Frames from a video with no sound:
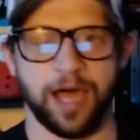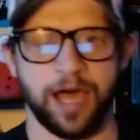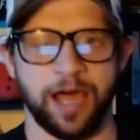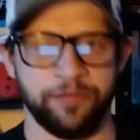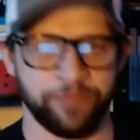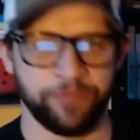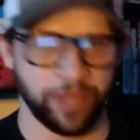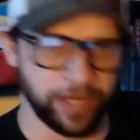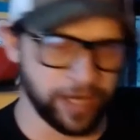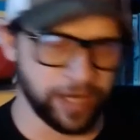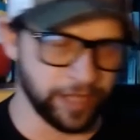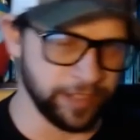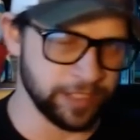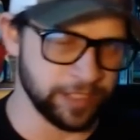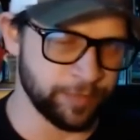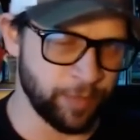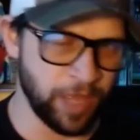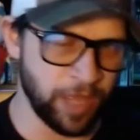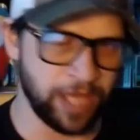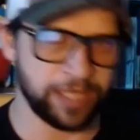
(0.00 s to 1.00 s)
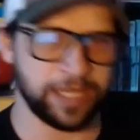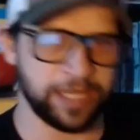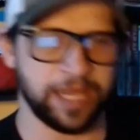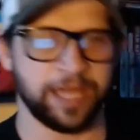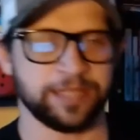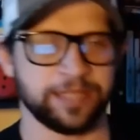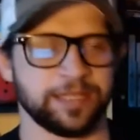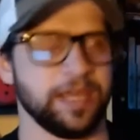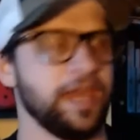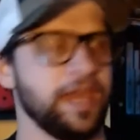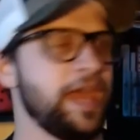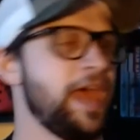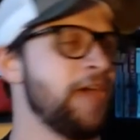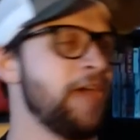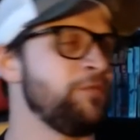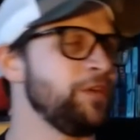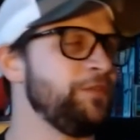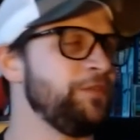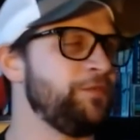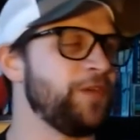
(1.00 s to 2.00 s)
I've done it on this podcast.
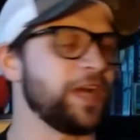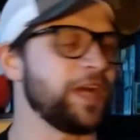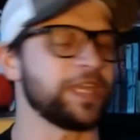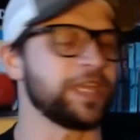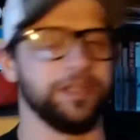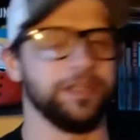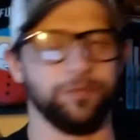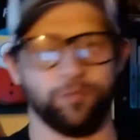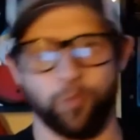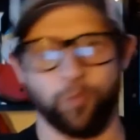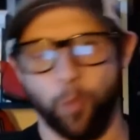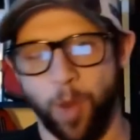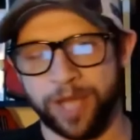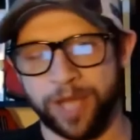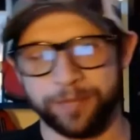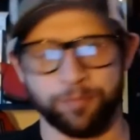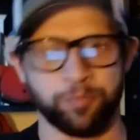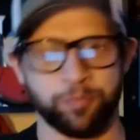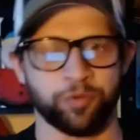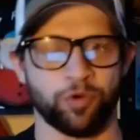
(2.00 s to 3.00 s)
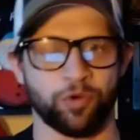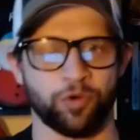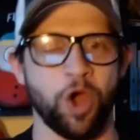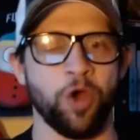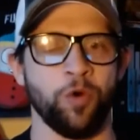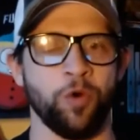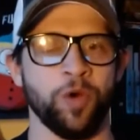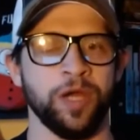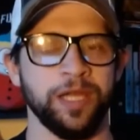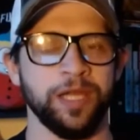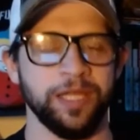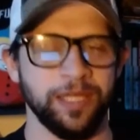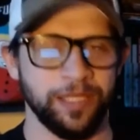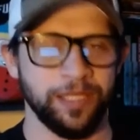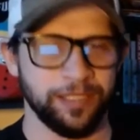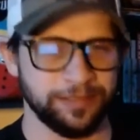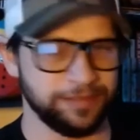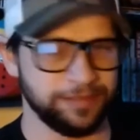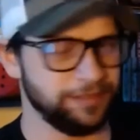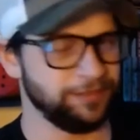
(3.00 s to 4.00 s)
Every fucking white bro
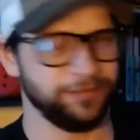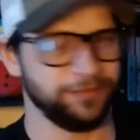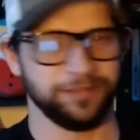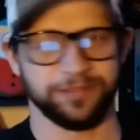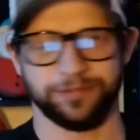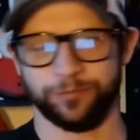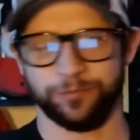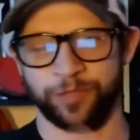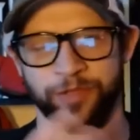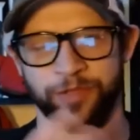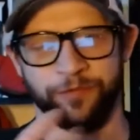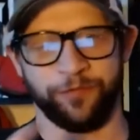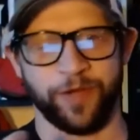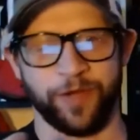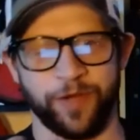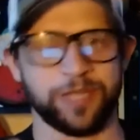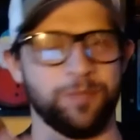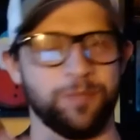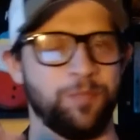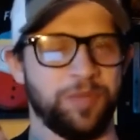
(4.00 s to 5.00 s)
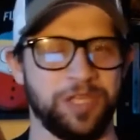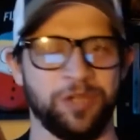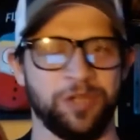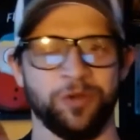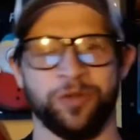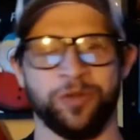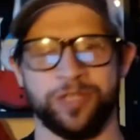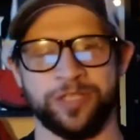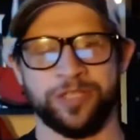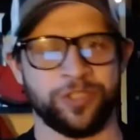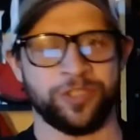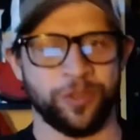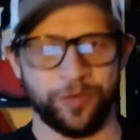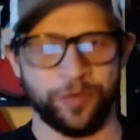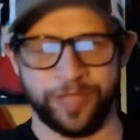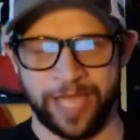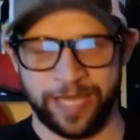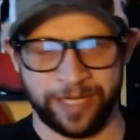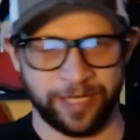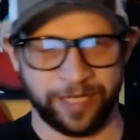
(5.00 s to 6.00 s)
with a fucking beard is
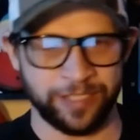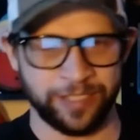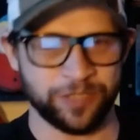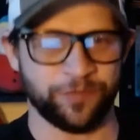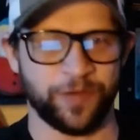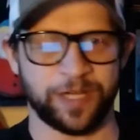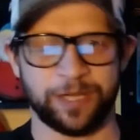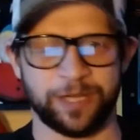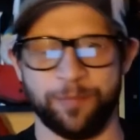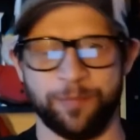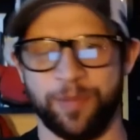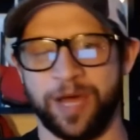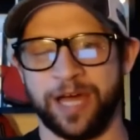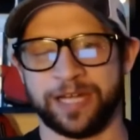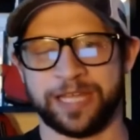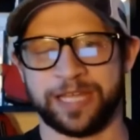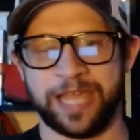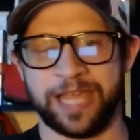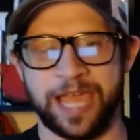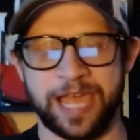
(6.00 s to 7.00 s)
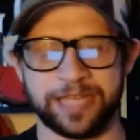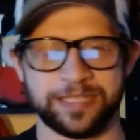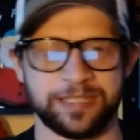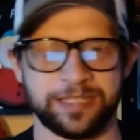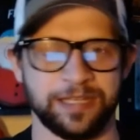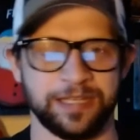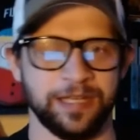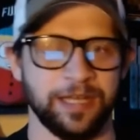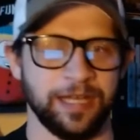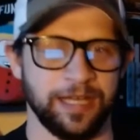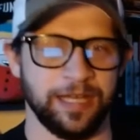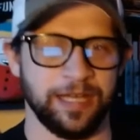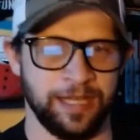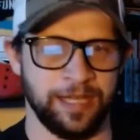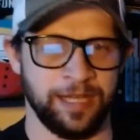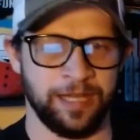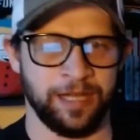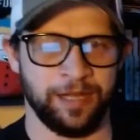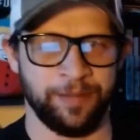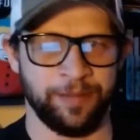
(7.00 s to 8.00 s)
doing that on his fucking podcast.
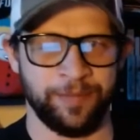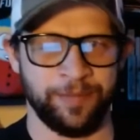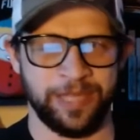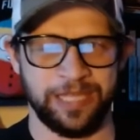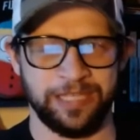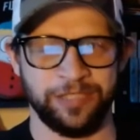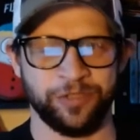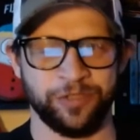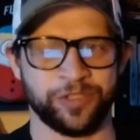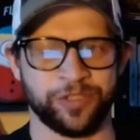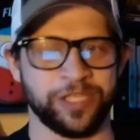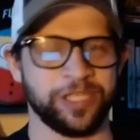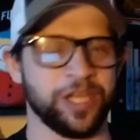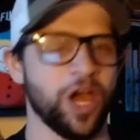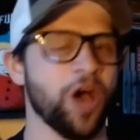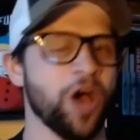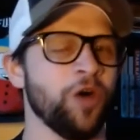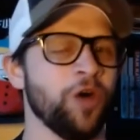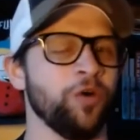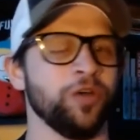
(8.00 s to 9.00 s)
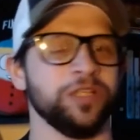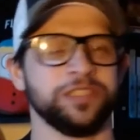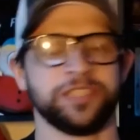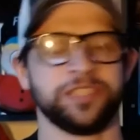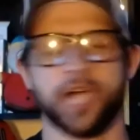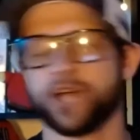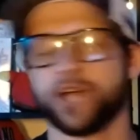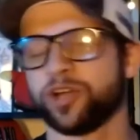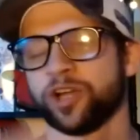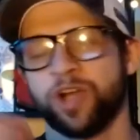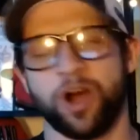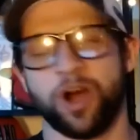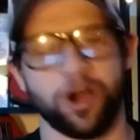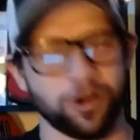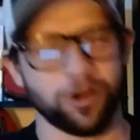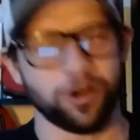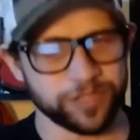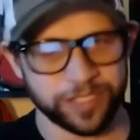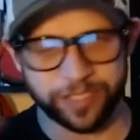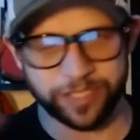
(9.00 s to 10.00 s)
You can go, Tucker
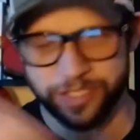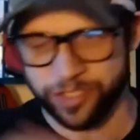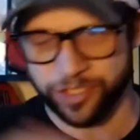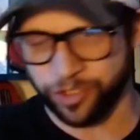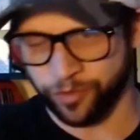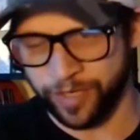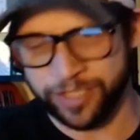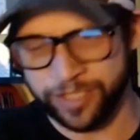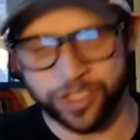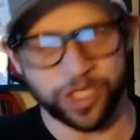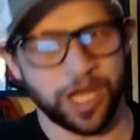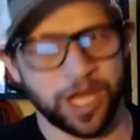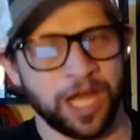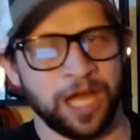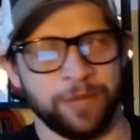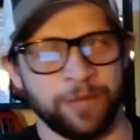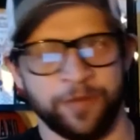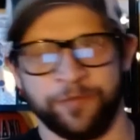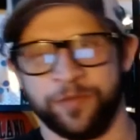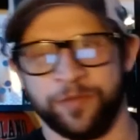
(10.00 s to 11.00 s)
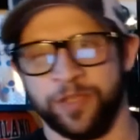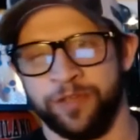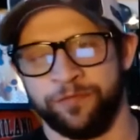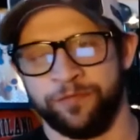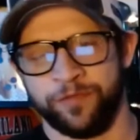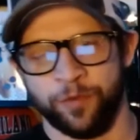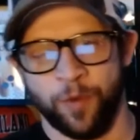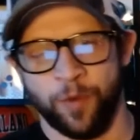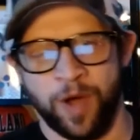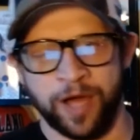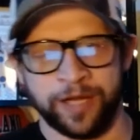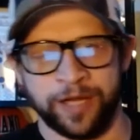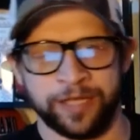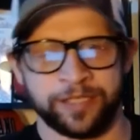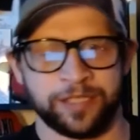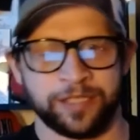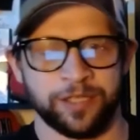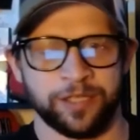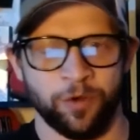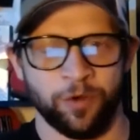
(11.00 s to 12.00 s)
Carlson does a great job. If you want
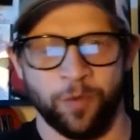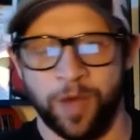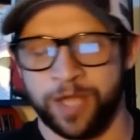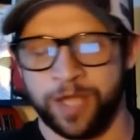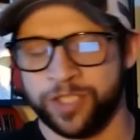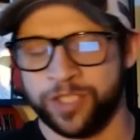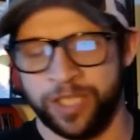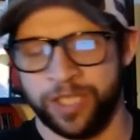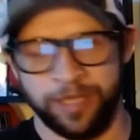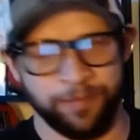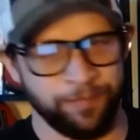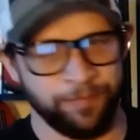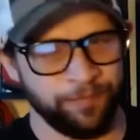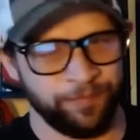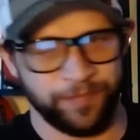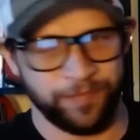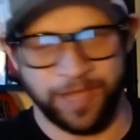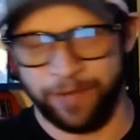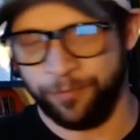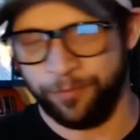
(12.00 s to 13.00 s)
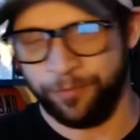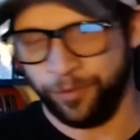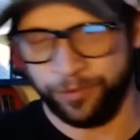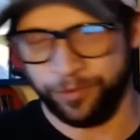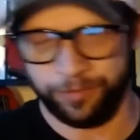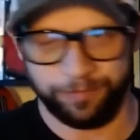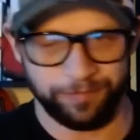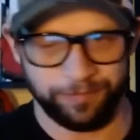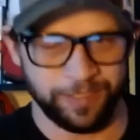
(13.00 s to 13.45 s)
it, go watch him. I will,